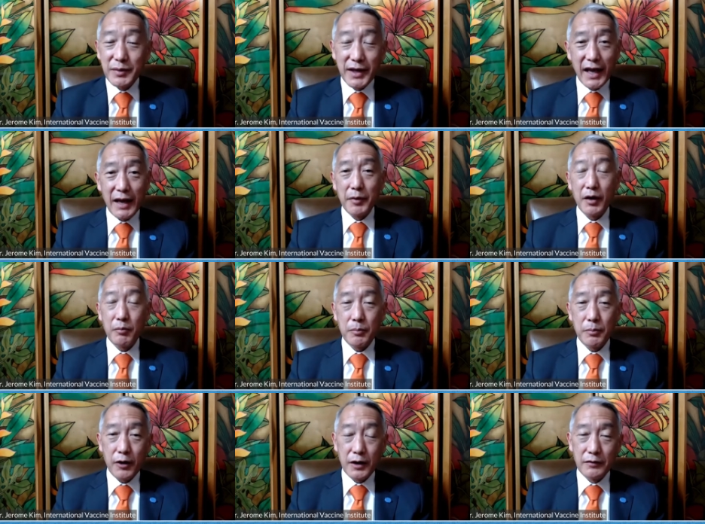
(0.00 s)
became
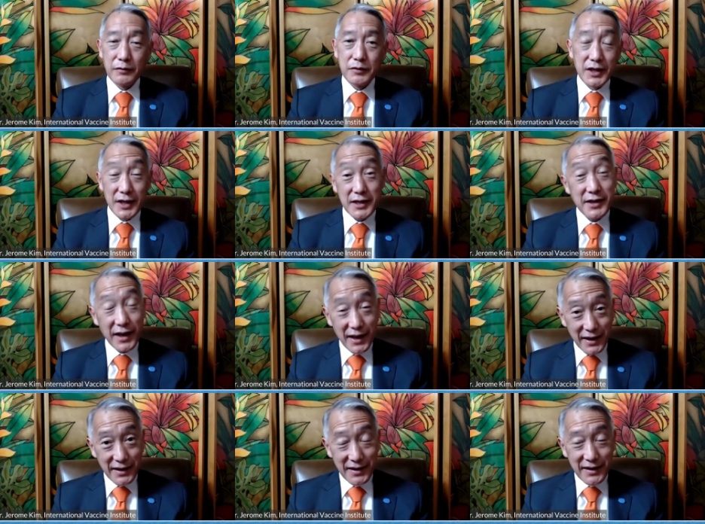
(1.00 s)
part of
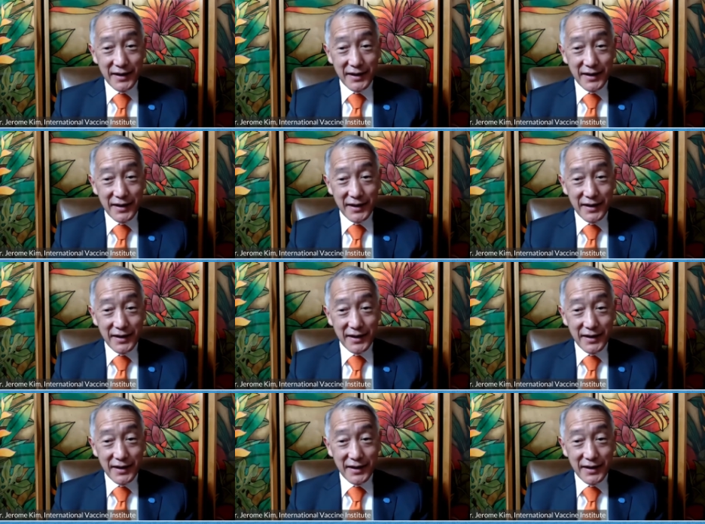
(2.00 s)
GSK,